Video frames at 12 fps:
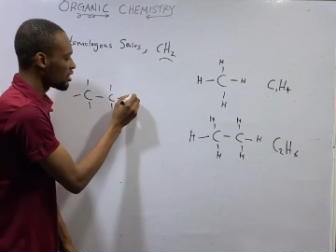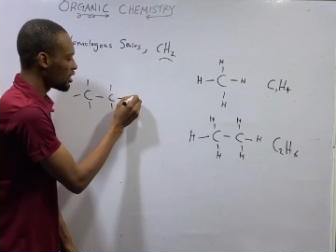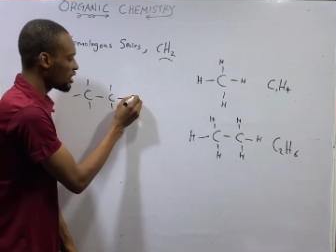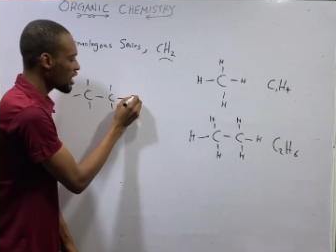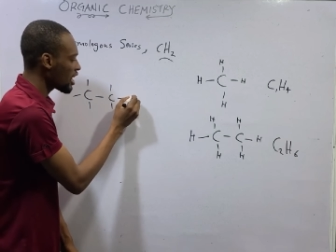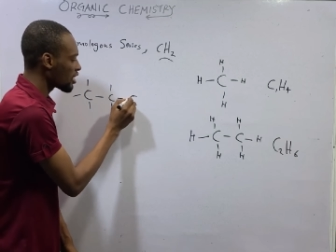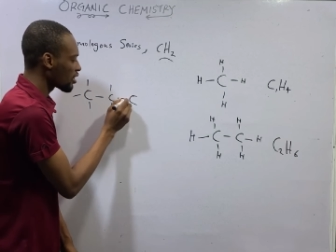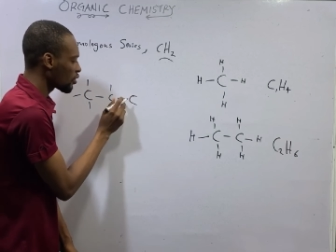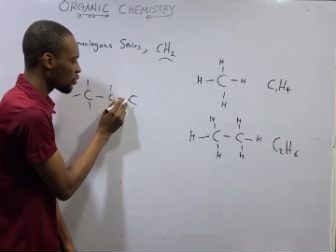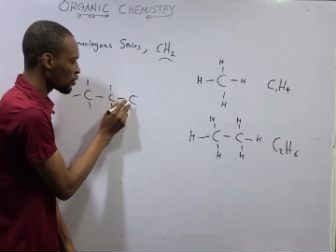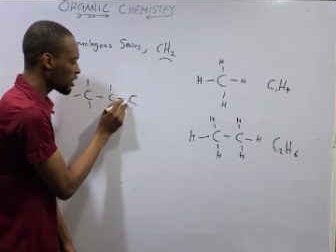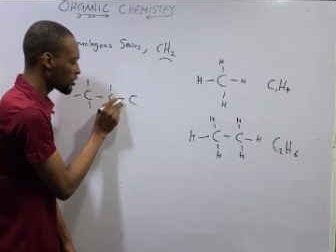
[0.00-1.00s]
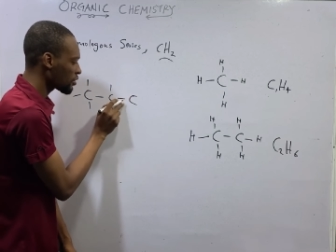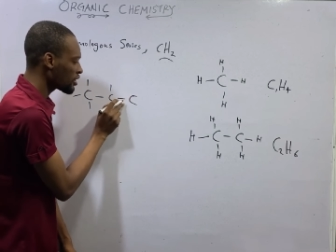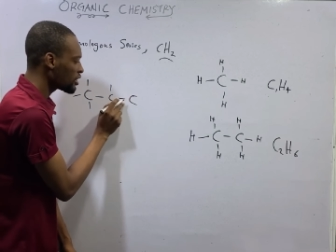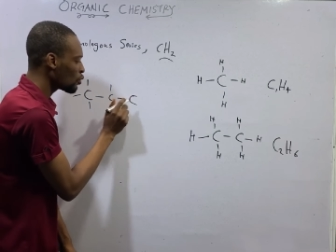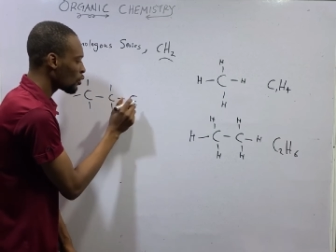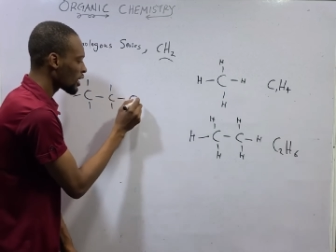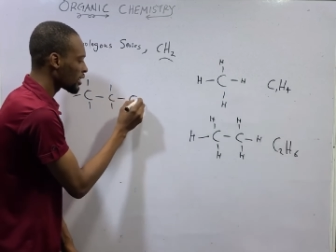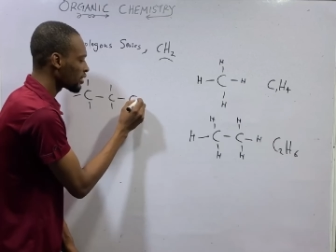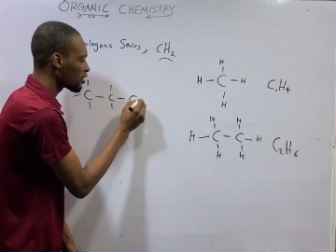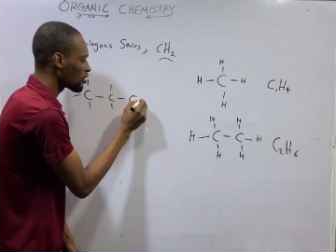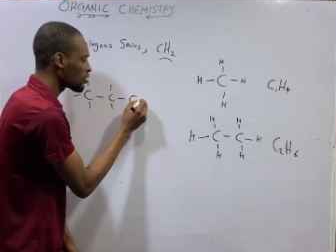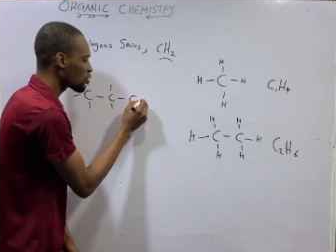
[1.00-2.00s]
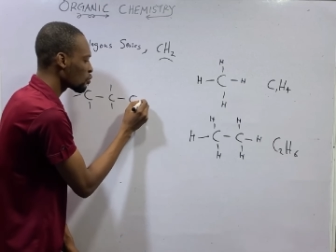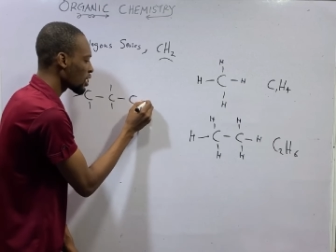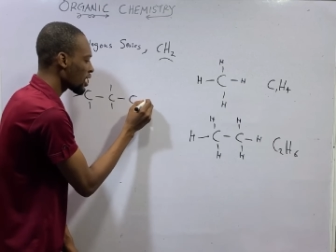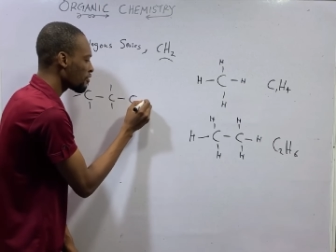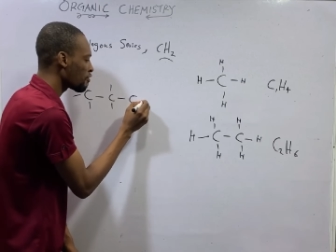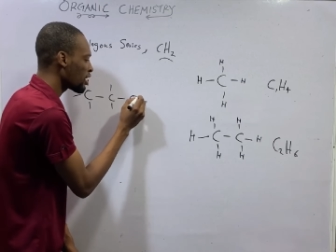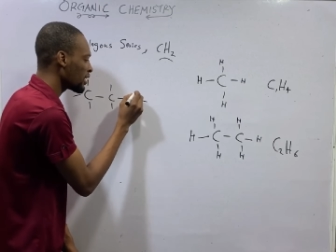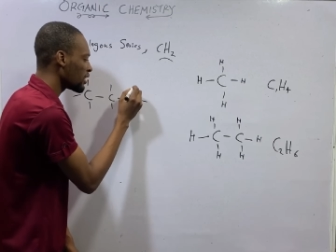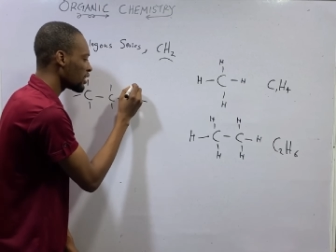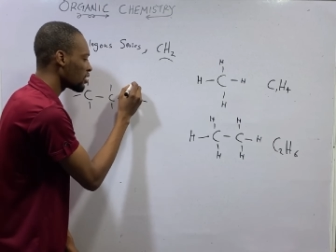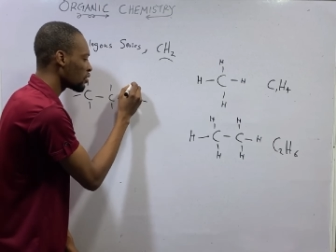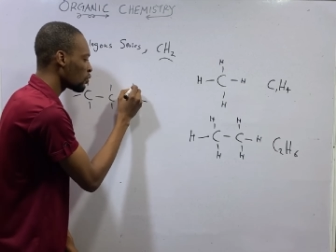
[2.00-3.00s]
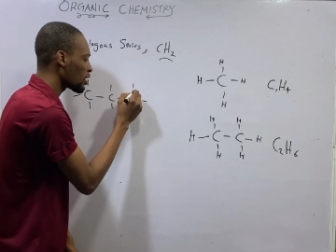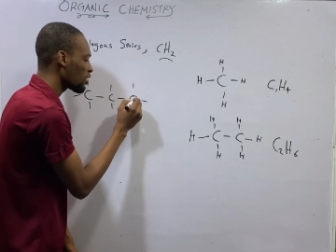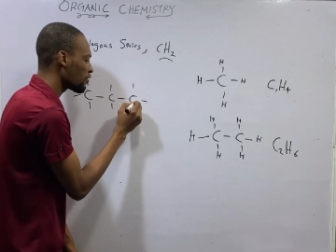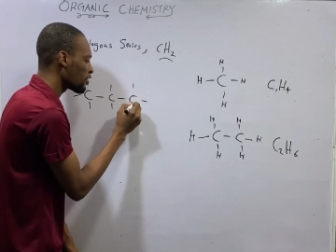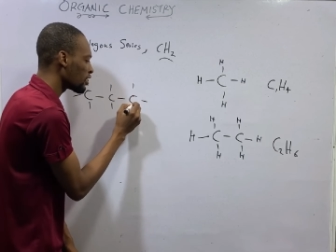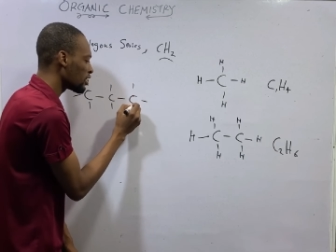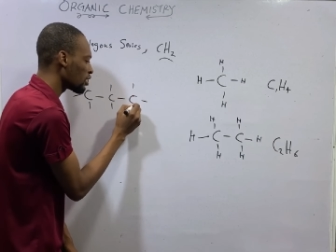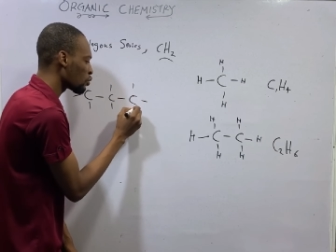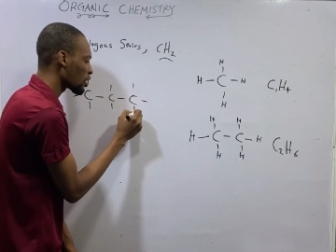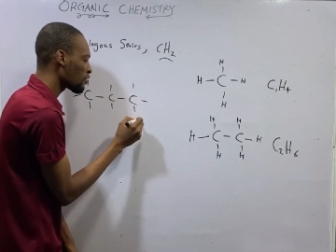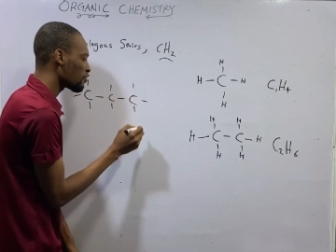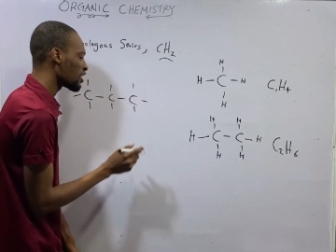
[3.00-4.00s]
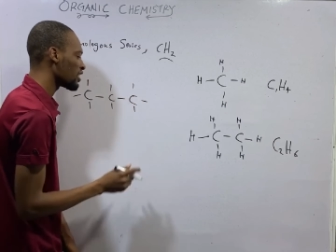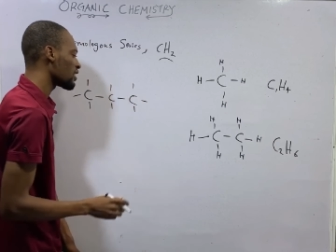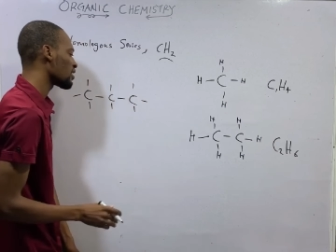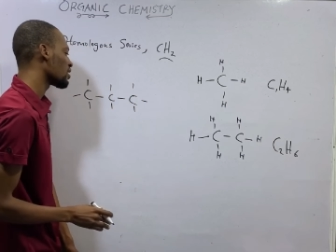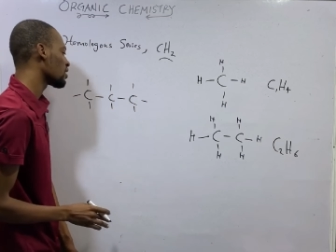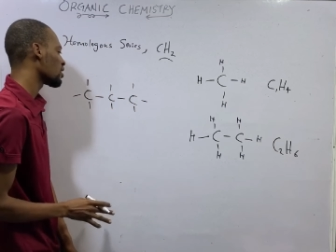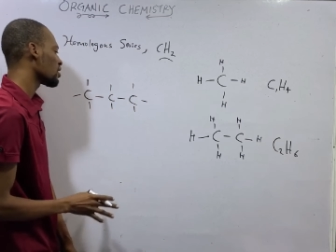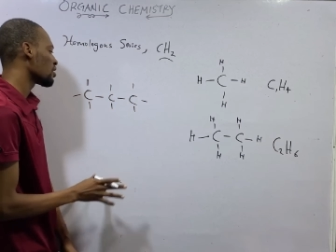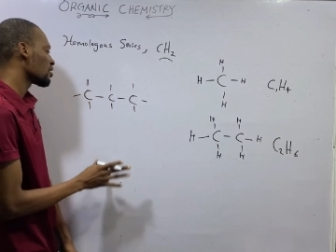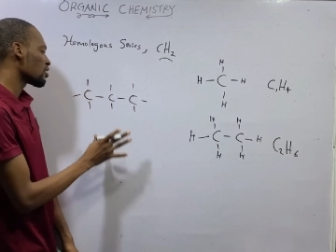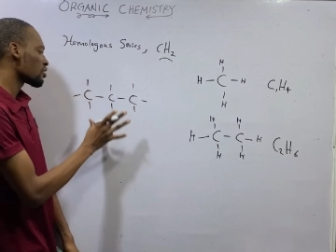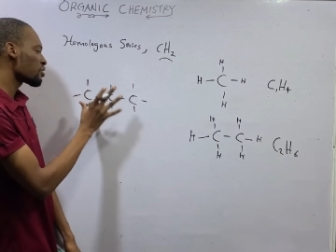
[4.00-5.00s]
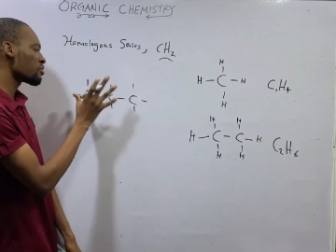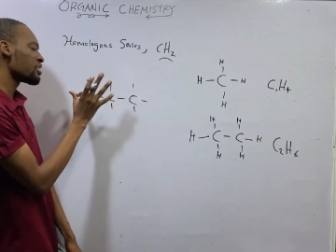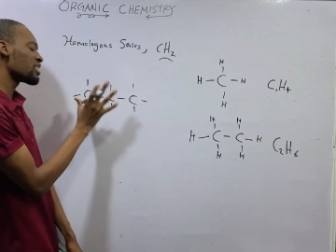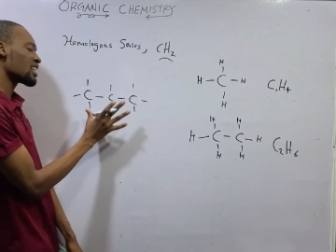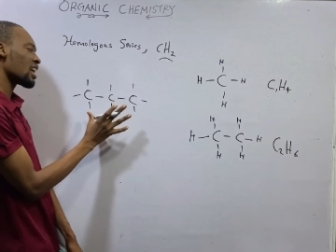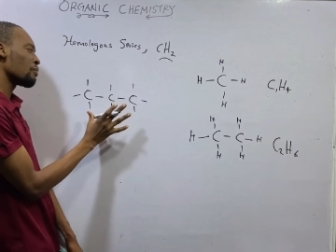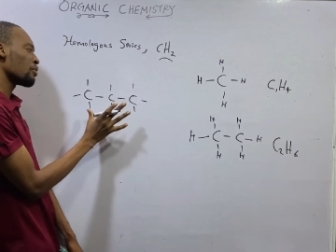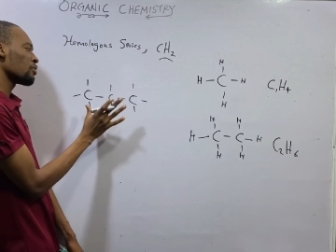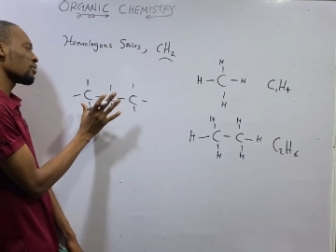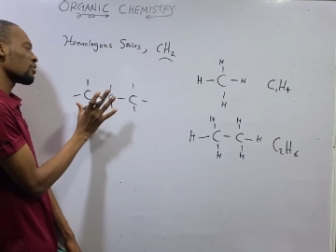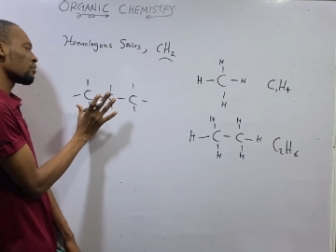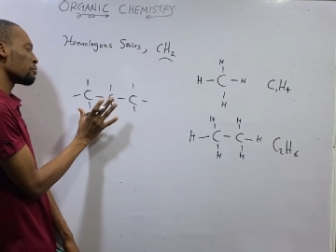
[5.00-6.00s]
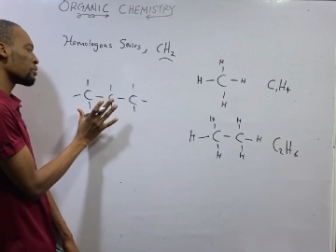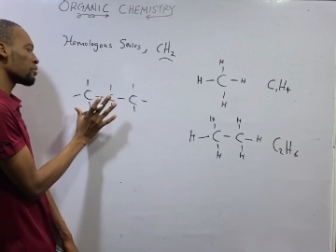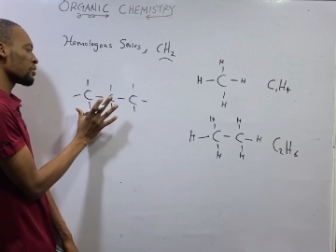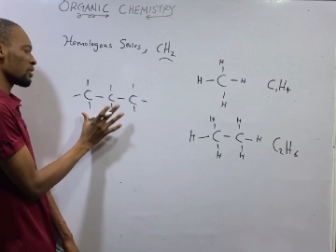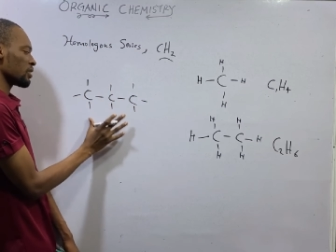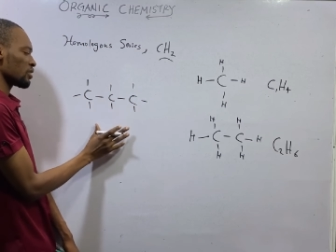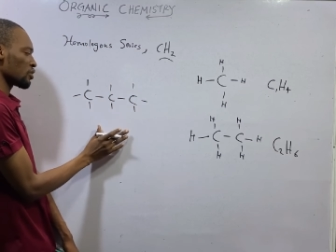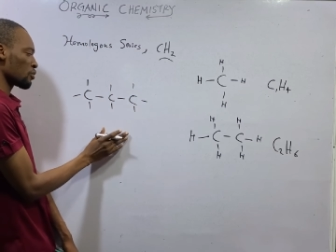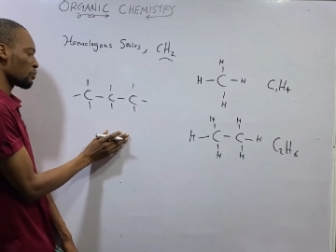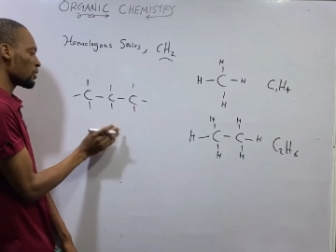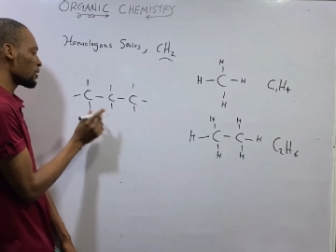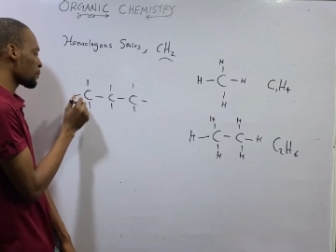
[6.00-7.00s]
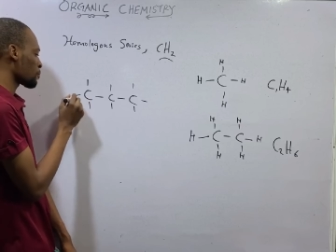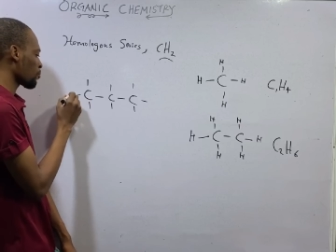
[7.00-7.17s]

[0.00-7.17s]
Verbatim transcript: Here, there's already one. So we have one here, we have one here, we have one here. So this carbon bond is complete.